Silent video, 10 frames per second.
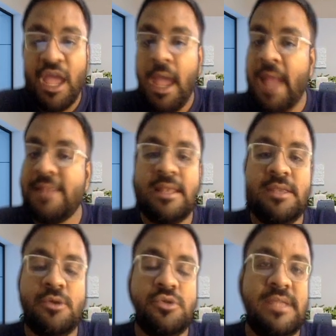and then
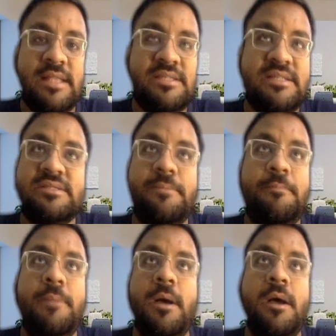they'll just
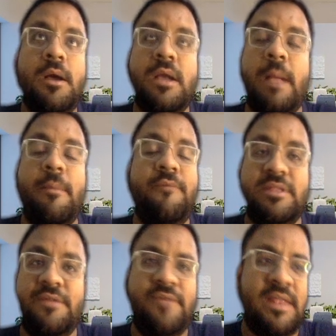come up
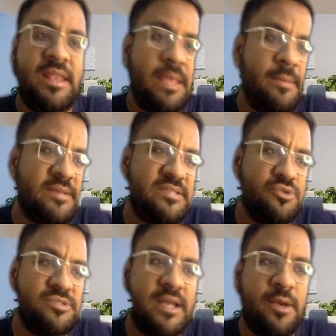with a very lame
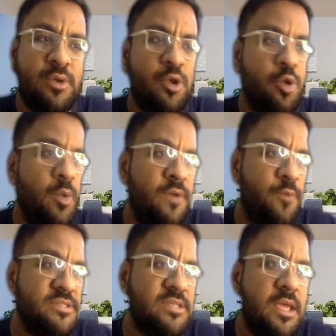excuse that okay, no one
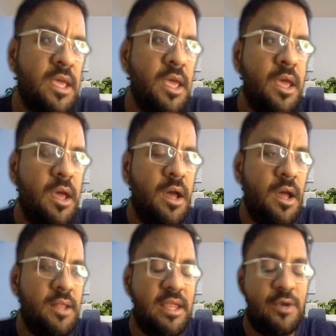was
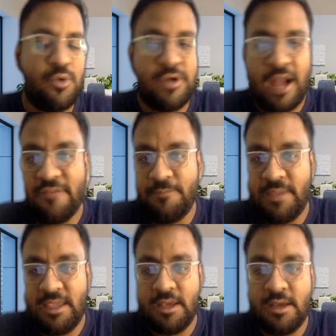there to drive
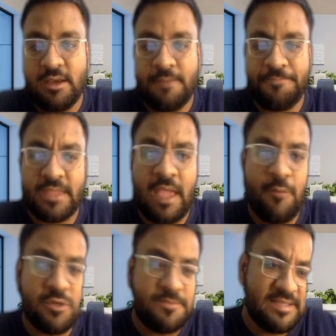me. I
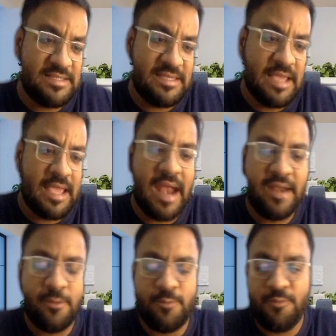was busy. I had
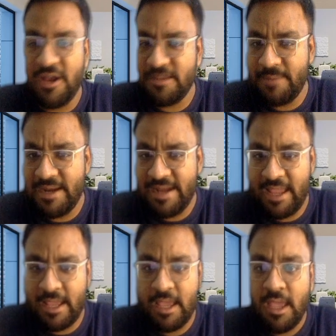a work
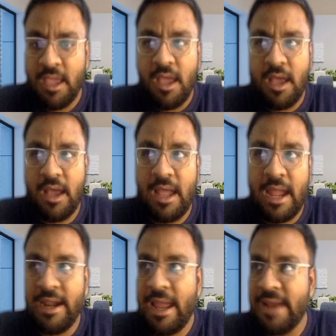meeting,
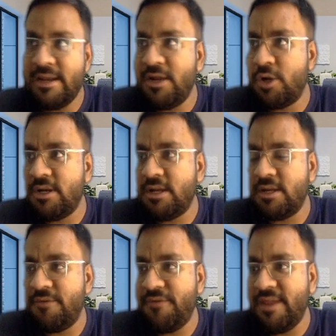and I did not
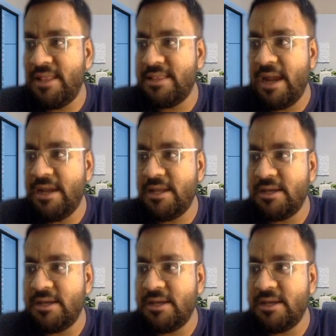feel that